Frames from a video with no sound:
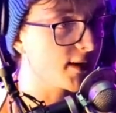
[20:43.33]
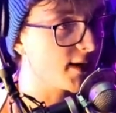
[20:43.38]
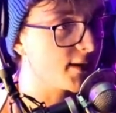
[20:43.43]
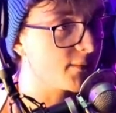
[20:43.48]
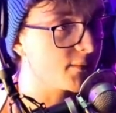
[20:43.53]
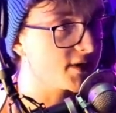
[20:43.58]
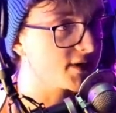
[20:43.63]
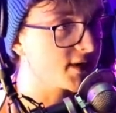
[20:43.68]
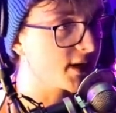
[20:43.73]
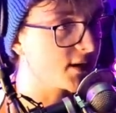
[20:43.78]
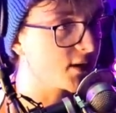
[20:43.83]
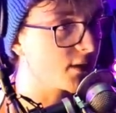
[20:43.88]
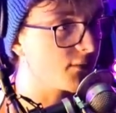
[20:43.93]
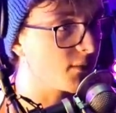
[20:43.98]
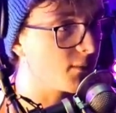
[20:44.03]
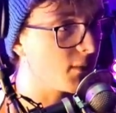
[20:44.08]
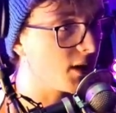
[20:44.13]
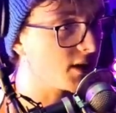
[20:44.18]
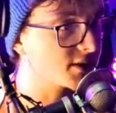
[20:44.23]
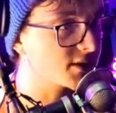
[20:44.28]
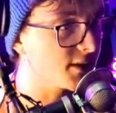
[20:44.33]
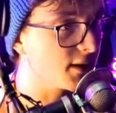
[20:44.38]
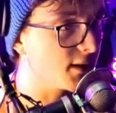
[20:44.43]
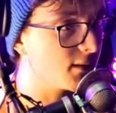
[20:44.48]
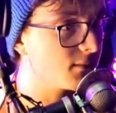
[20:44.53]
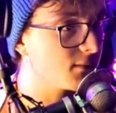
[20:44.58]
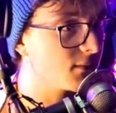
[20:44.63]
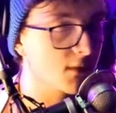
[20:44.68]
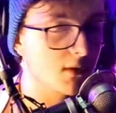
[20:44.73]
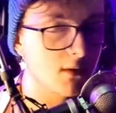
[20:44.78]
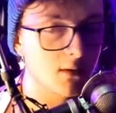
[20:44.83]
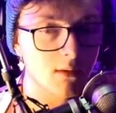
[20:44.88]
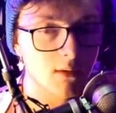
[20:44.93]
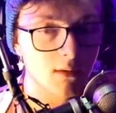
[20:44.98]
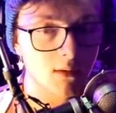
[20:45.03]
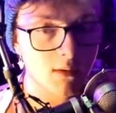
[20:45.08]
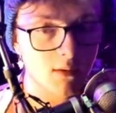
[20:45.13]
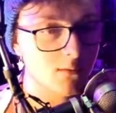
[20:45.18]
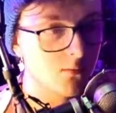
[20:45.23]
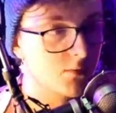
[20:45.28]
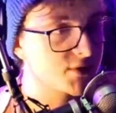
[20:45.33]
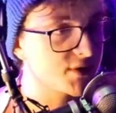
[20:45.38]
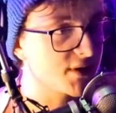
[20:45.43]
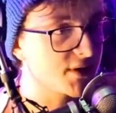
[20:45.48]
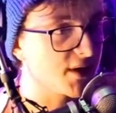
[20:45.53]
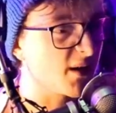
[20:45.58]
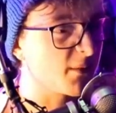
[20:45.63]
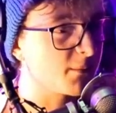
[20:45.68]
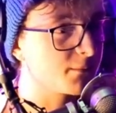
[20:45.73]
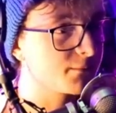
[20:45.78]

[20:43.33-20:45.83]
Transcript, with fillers: hated me taking off the mask there. What's in here?